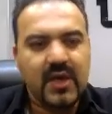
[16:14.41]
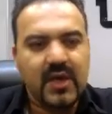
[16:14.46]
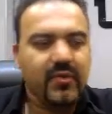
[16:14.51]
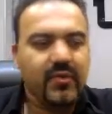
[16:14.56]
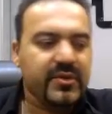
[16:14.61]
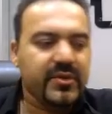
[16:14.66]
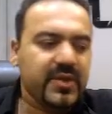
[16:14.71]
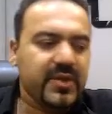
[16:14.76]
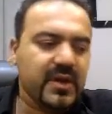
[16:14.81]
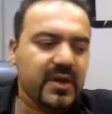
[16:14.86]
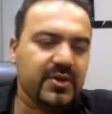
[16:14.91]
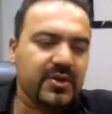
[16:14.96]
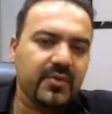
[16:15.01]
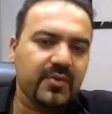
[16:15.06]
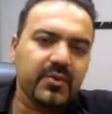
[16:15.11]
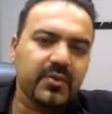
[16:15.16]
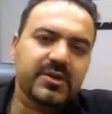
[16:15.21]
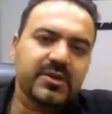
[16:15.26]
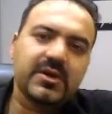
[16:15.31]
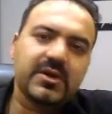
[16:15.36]
when they
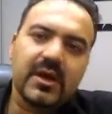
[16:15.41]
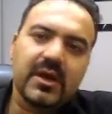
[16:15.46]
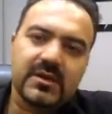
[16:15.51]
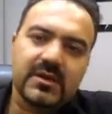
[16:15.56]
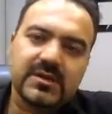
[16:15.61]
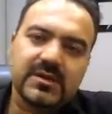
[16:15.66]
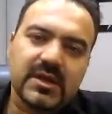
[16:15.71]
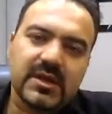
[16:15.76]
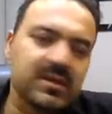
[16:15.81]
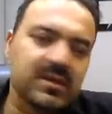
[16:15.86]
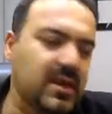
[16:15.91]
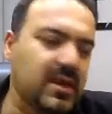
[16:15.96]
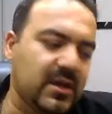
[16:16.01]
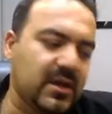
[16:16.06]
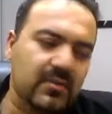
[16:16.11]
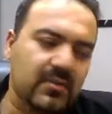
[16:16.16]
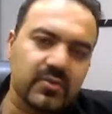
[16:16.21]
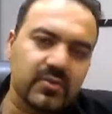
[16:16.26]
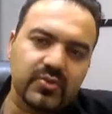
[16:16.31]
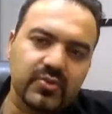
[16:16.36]
come with guns and they
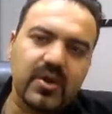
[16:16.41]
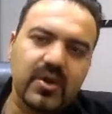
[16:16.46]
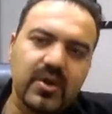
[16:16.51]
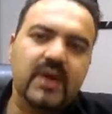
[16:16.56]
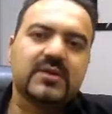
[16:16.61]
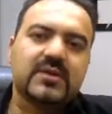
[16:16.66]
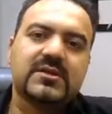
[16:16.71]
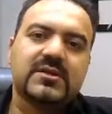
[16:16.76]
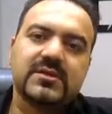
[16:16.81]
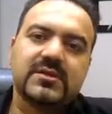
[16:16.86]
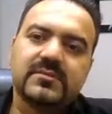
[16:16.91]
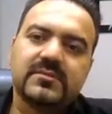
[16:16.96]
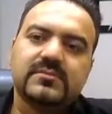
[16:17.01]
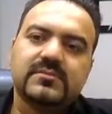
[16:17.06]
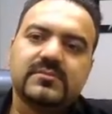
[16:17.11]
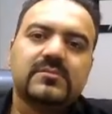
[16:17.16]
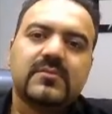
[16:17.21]
come with rocks,